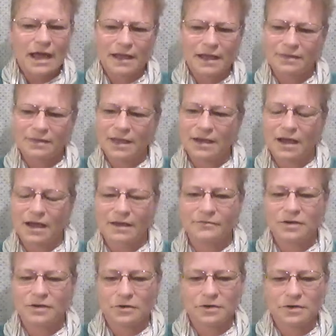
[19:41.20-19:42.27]
and then
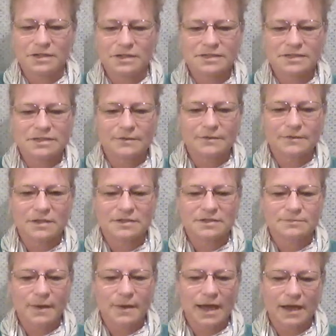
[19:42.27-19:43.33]
i've noticed
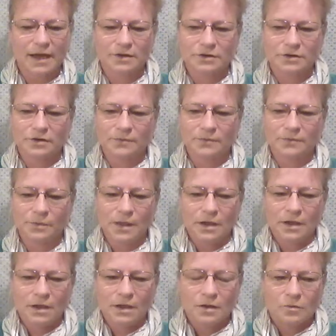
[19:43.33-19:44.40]
this pattern
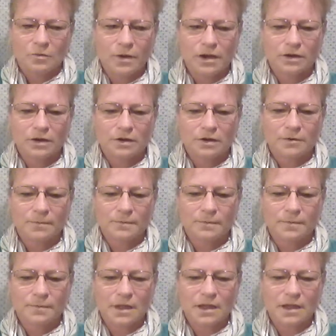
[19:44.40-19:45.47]
where
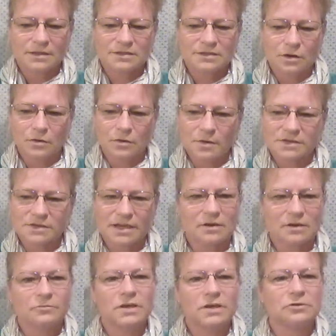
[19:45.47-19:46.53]
it's almost like
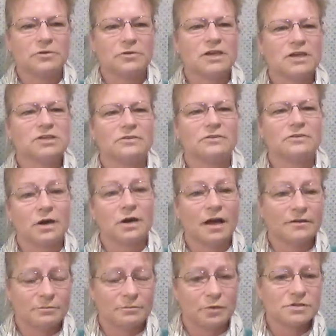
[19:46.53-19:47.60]
a recreation of what
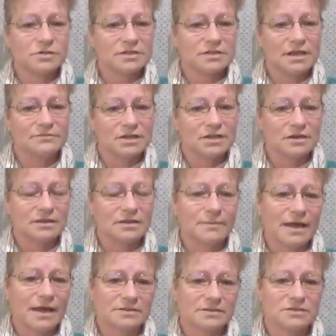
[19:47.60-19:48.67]
i've personally have done in the
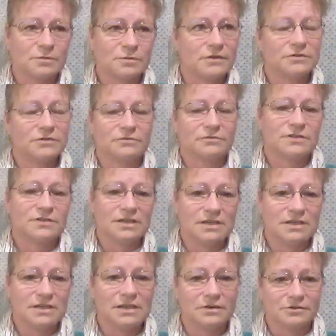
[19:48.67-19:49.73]
past 12 to
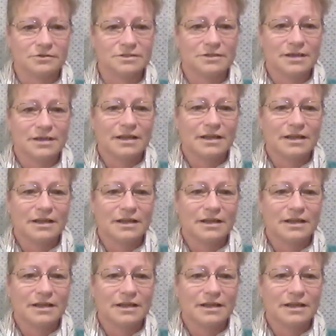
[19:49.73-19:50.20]
15 years